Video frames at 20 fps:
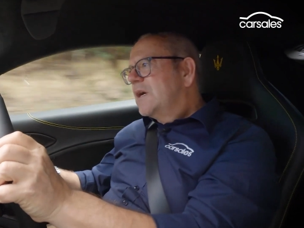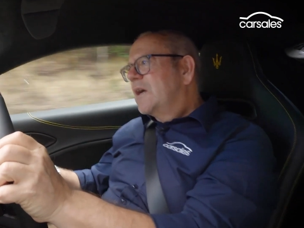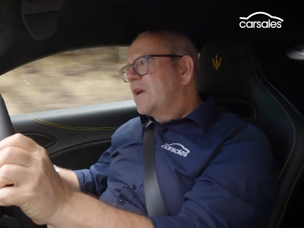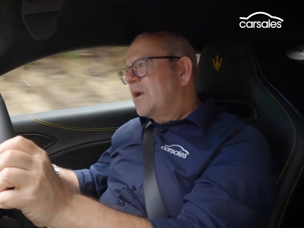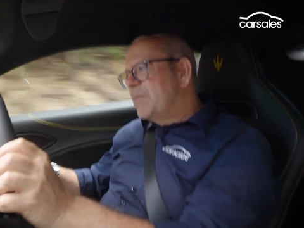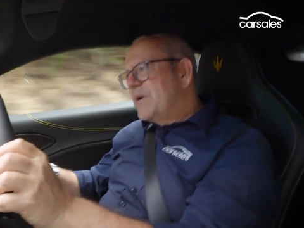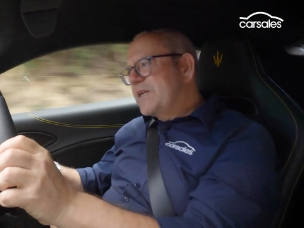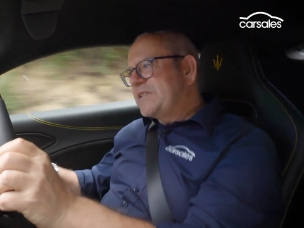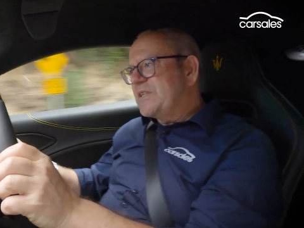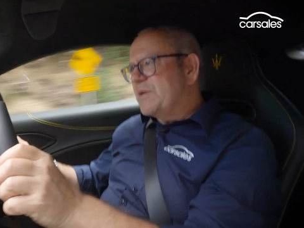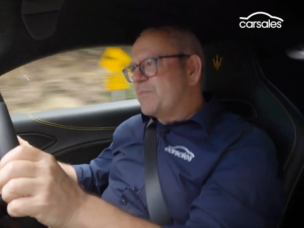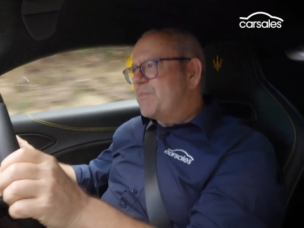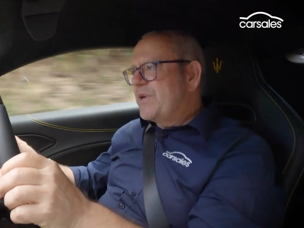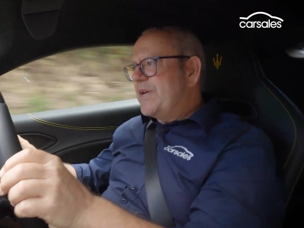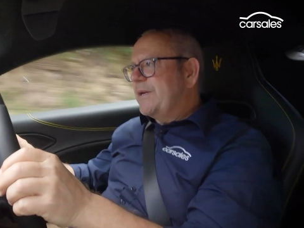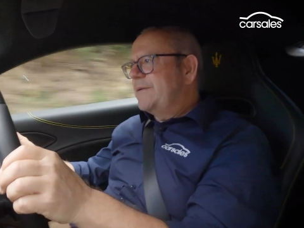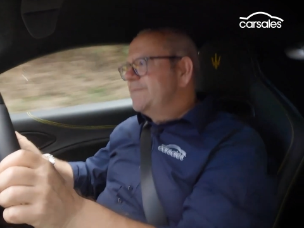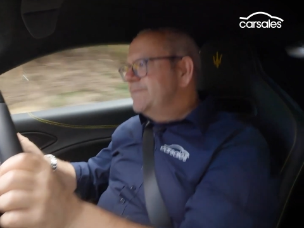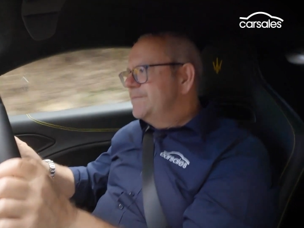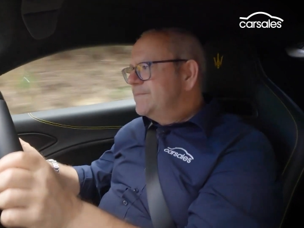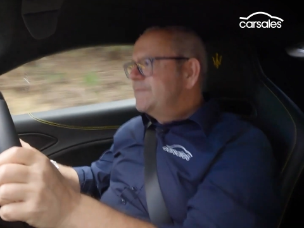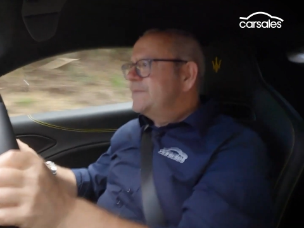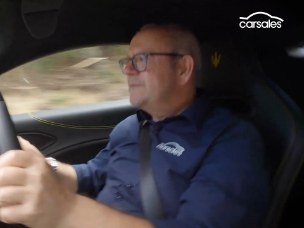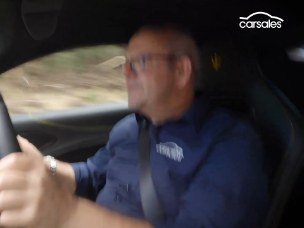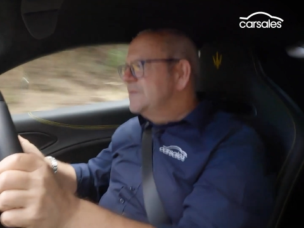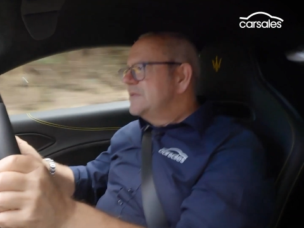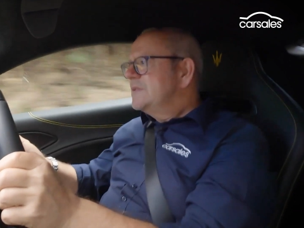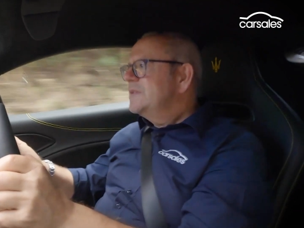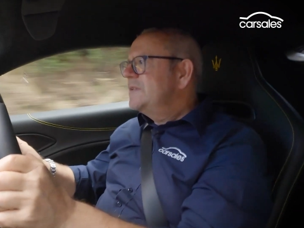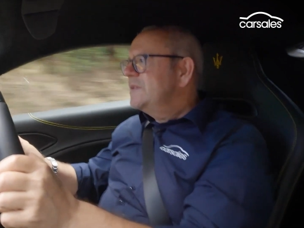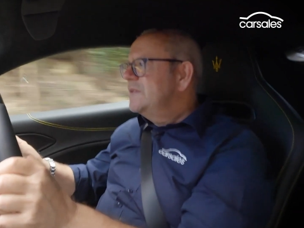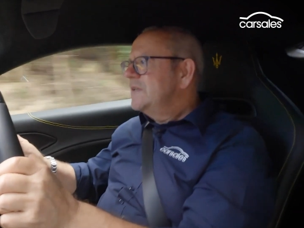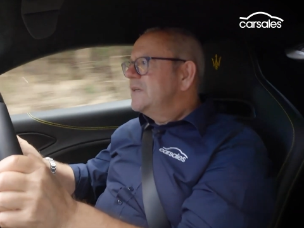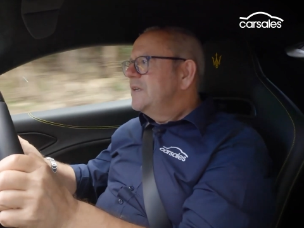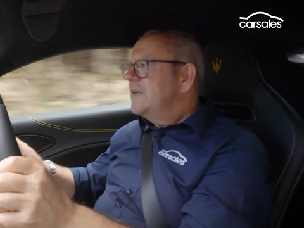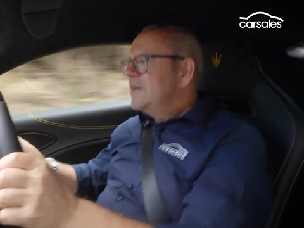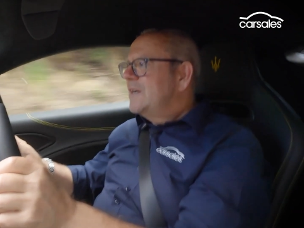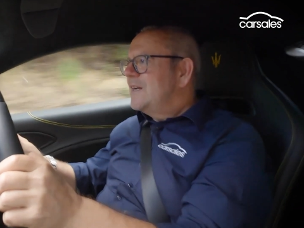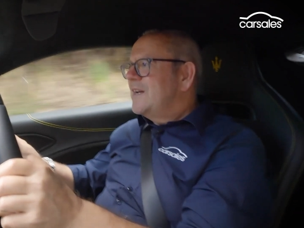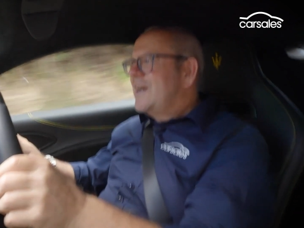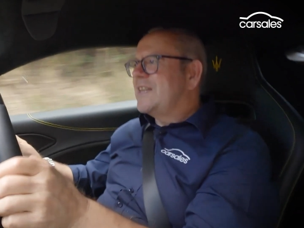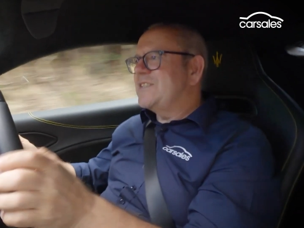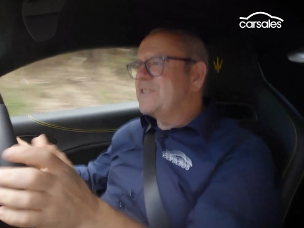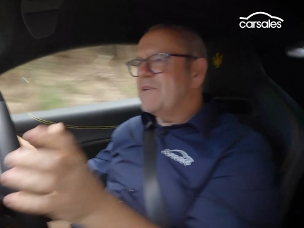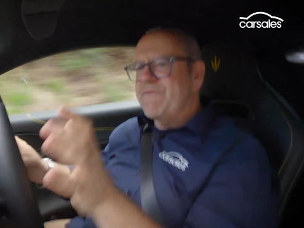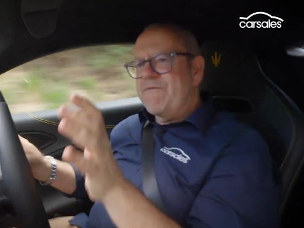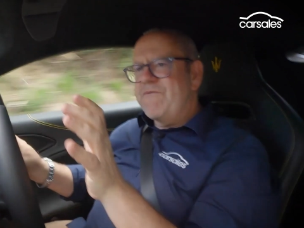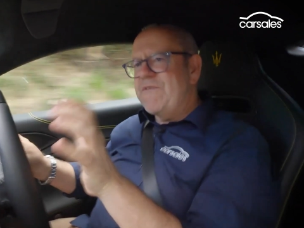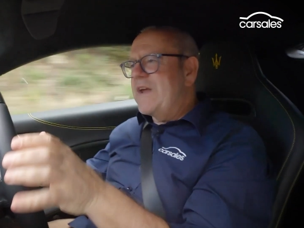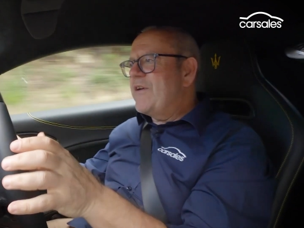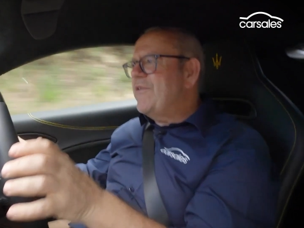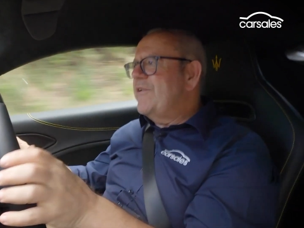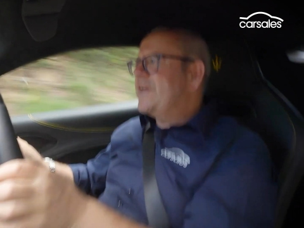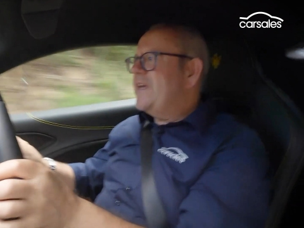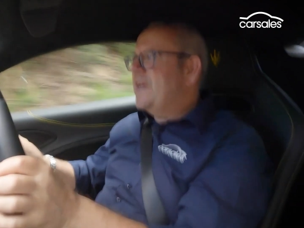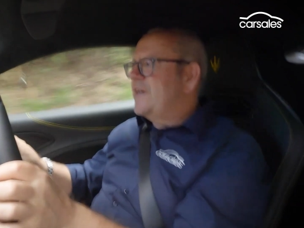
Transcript: I must admit, it's a very